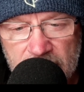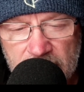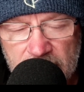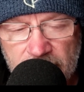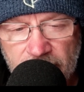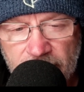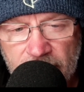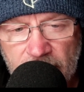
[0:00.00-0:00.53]

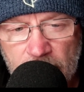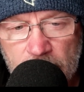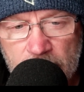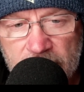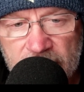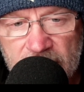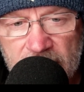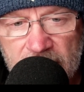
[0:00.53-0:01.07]
just
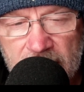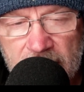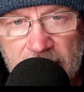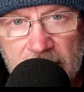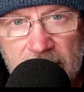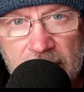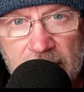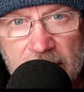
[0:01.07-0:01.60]

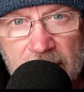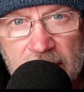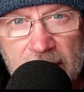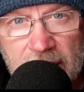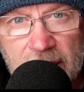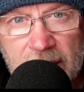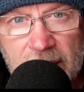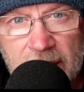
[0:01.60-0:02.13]
focusing
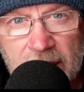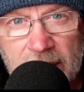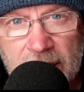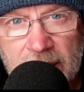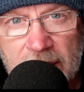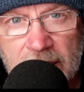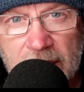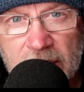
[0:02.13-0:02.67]

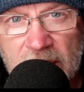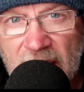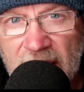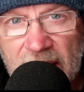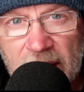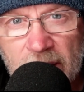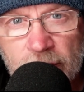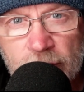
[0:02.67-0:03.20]

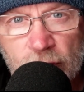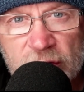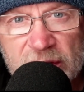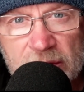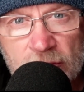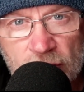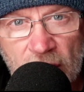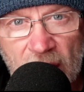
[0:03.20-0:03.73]
on
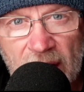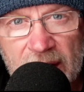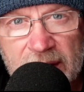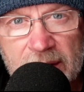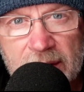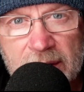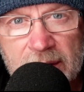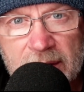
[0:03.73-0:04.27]
every
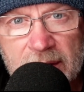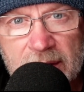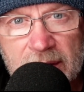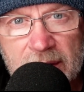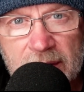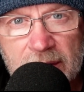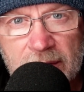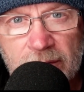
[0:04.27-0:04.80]
rise
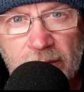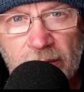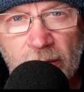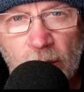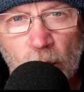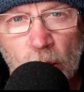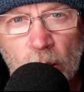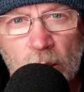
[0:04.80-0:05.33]

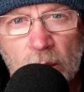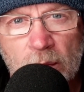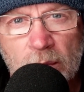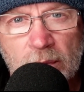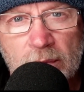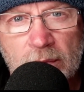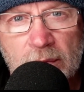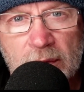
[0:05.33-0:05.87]
and fall
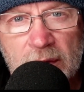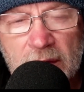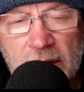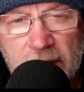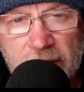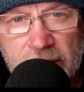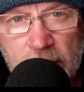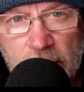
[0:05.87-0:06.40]

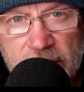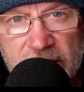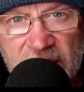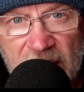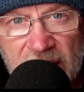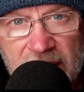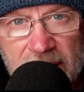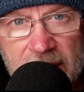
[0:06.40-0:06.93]
of your
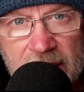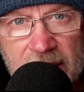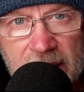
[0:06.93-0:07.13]
chest,